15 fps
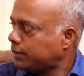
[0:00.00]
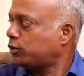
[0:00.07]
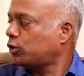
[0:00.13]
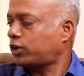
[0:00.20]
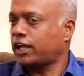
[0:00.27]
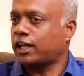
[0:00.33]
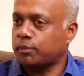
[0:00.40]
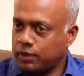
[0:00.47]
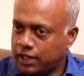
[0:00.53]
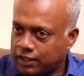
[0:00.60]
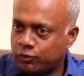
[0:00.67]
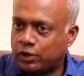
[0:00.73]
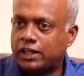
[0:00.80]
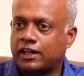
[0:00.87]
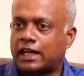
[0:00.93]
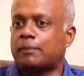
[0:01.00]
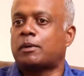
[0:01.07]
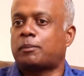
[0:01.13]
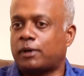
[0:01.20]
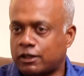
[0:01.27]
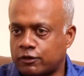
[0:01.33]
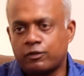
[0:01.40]
keep looking at me, and we'll
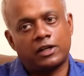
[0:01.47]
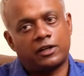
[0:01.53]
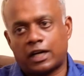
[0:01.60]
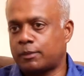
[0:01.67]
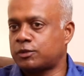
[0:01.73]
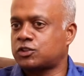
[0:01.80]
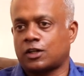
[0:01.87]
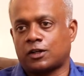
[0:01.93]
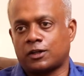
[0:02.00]
grab a palli, we'll grab a